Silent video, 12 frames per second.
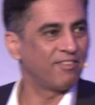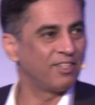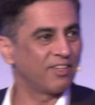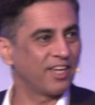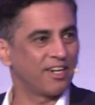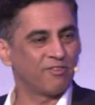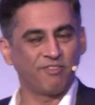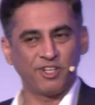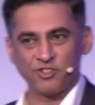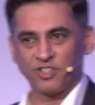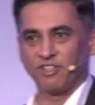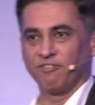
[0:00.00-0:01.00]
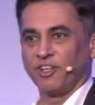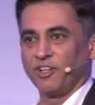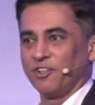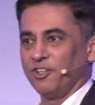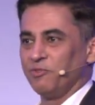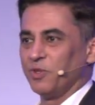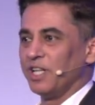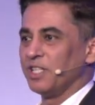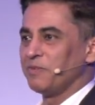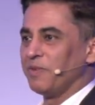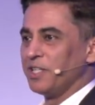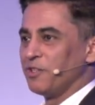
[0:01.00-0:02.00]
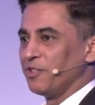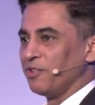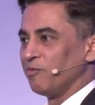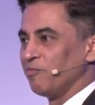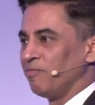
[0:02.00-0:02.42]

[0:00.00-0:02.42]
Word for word: a look at it visually. Very good. What else might you do?